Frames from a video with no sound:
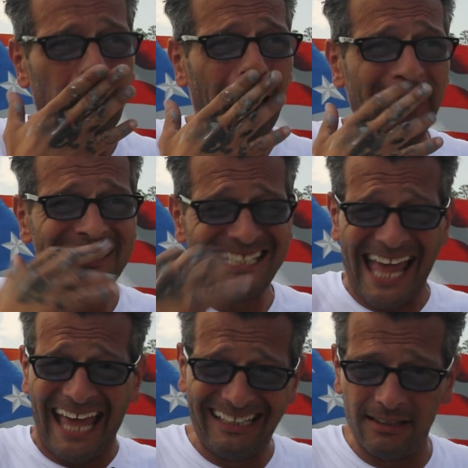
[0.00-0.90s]
and
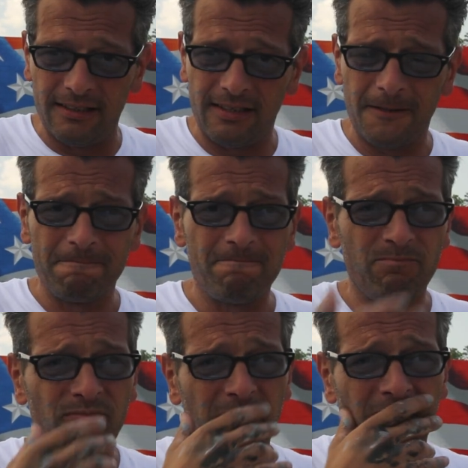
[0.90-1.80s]
saddened
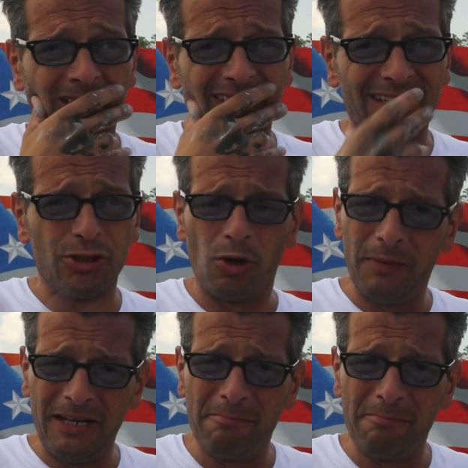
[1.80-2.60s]
that so many